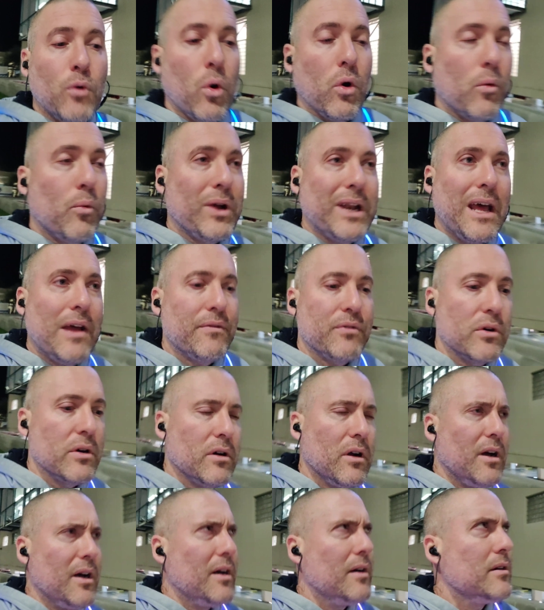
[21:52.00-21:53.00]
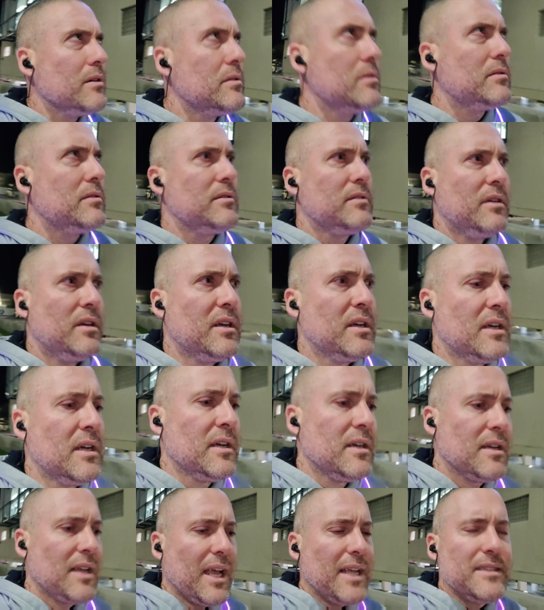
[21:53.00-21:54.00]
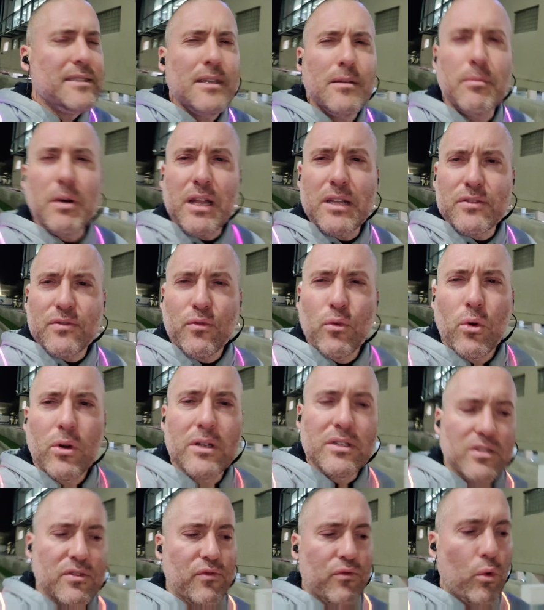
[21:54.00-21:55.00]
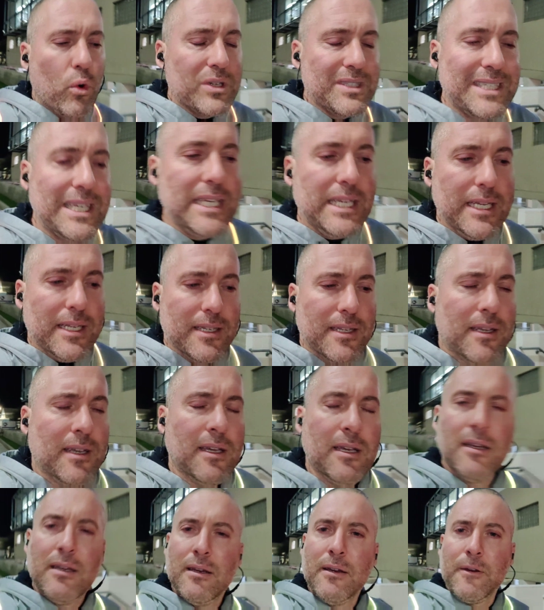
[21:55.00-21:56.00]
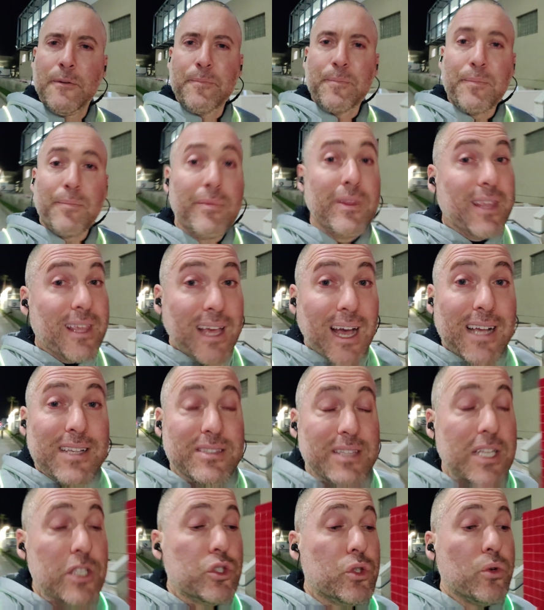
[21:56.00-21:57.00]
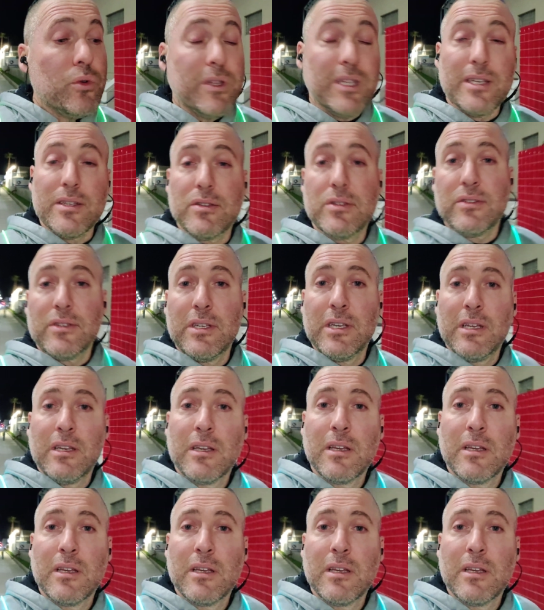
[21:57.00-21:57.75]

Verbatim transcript: or whatever. Uh, 18 minus 4 is 14. Guys, they do this